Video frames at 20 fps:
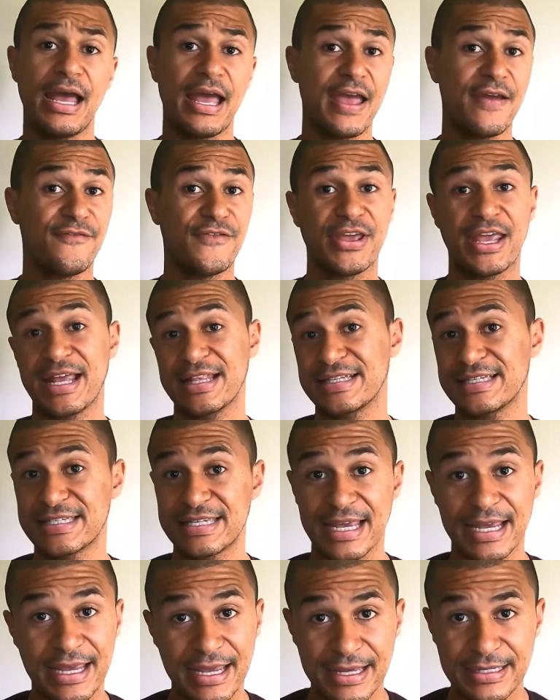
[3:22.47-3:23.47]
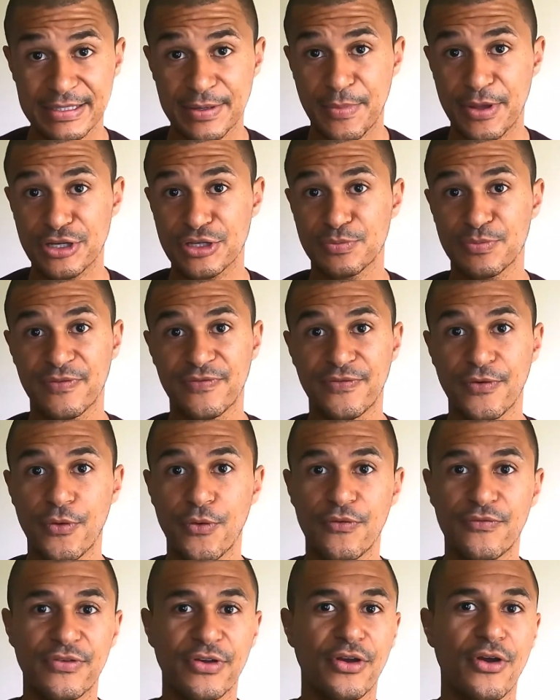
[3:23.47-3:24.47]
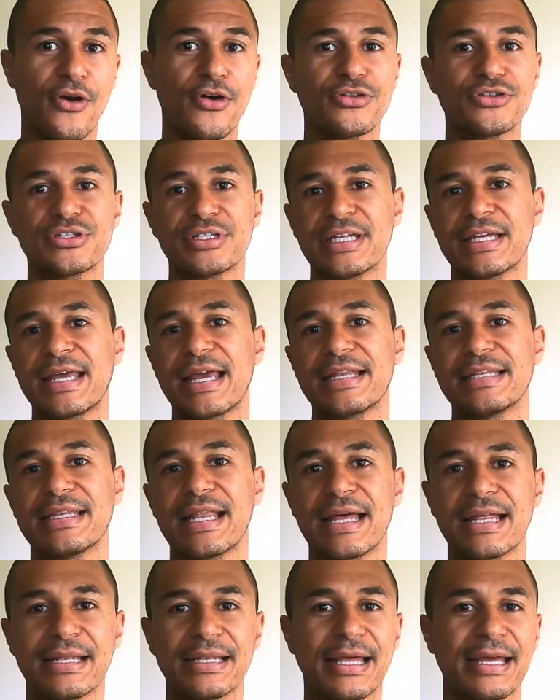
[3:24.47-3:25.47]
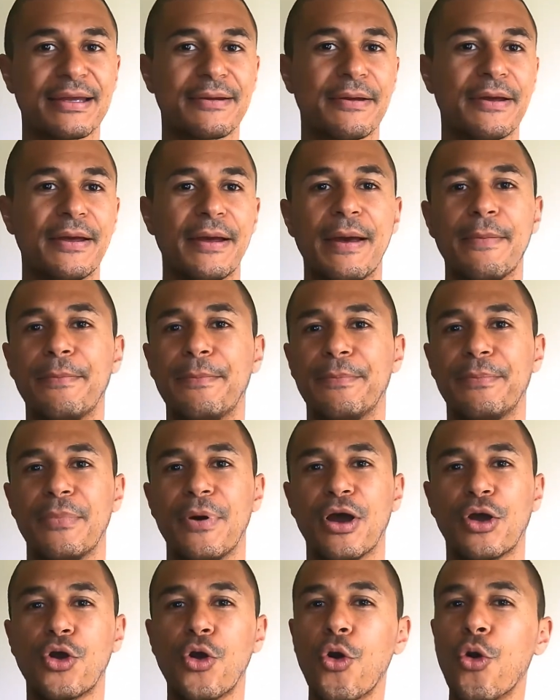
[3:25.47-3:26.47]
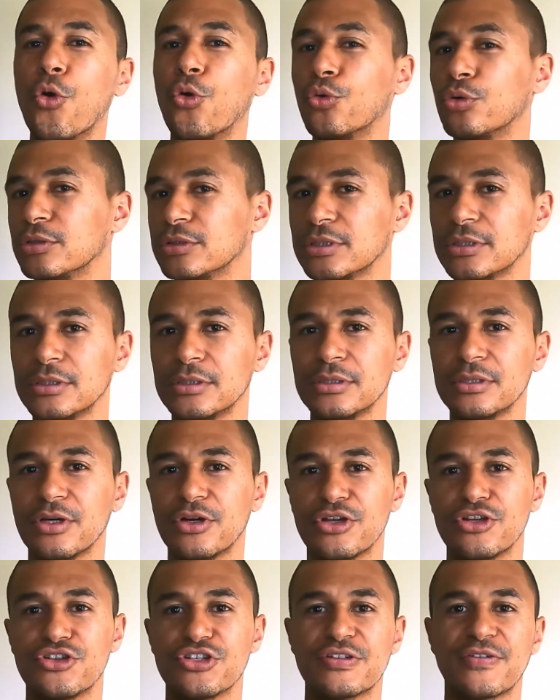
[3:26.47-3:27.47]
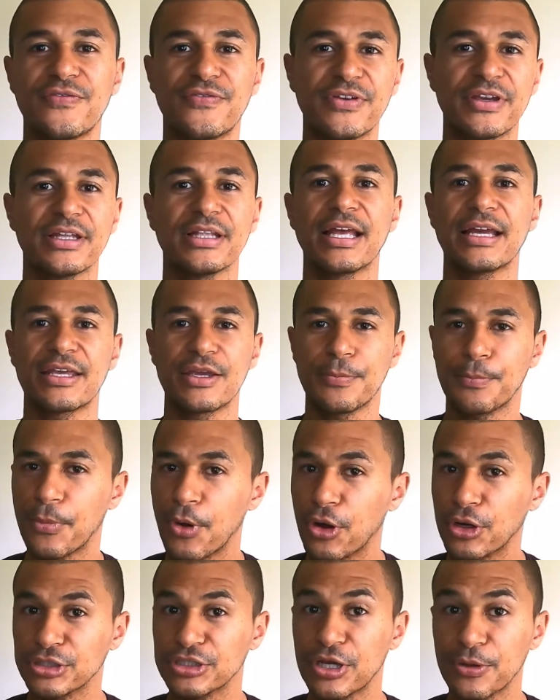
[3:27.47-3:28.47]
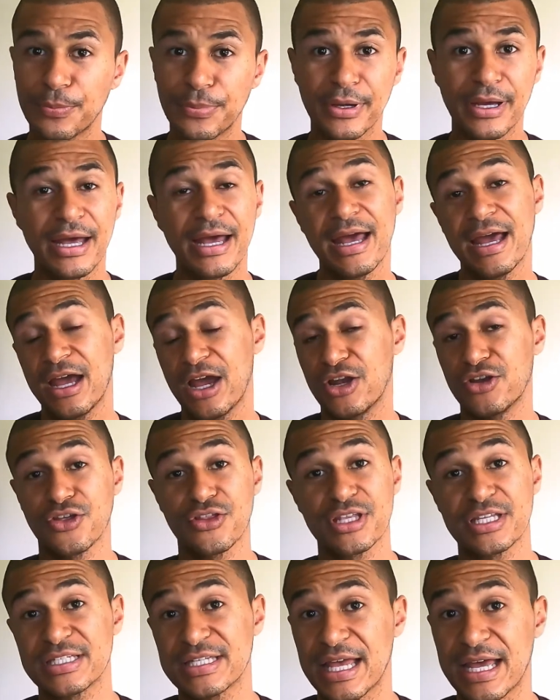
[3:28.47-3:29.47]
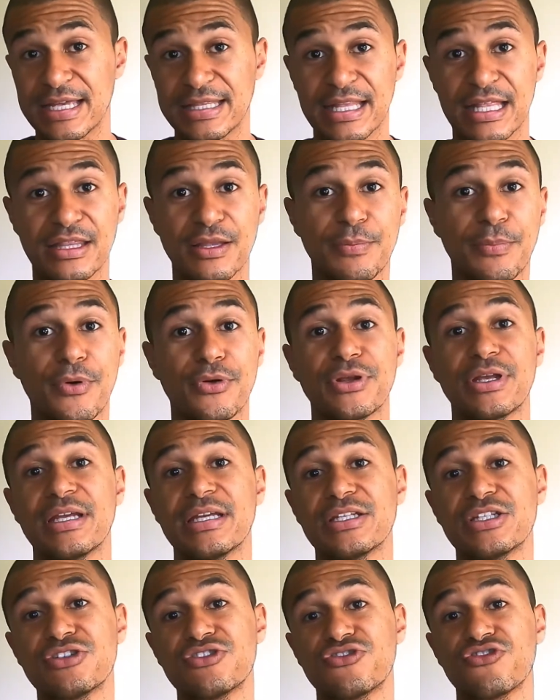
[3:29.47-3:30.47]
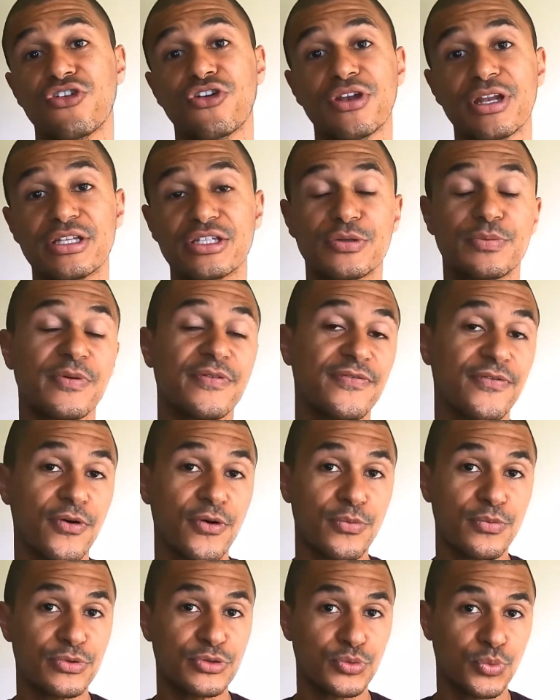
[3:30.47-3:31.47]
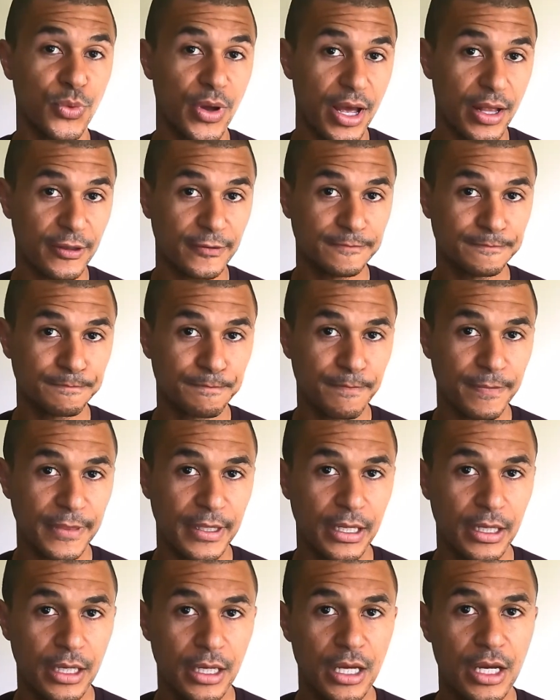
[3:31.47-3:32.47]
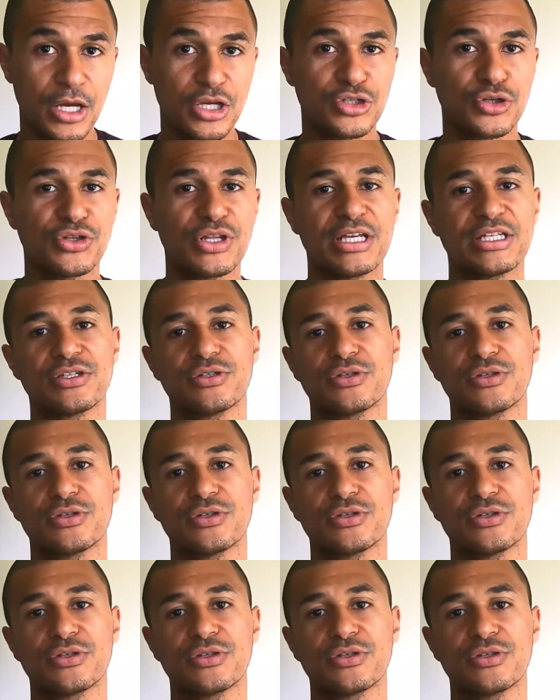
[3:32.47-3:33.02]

If you're getting sick, as I mentioned before, if you're constantly getting that like a cold, or you just feel like you're bunged up, another sign that the body is struggling to perform as well. So